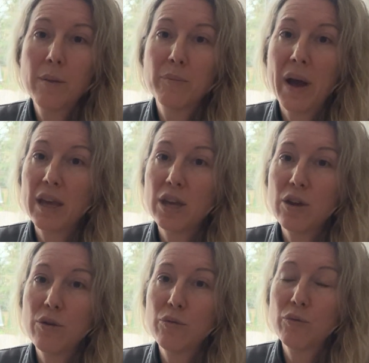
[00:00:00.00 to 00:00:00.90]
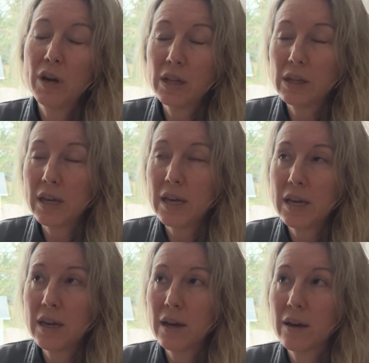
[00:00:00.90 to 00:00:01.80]
but you
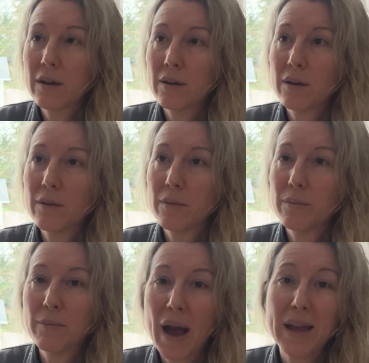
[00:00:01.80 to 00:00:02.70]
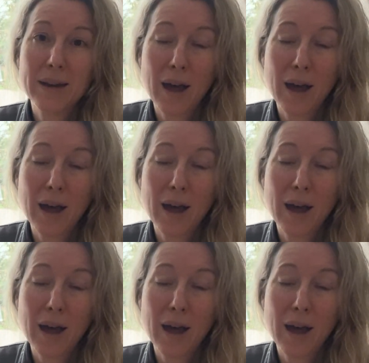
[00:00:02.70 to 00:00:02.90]
really might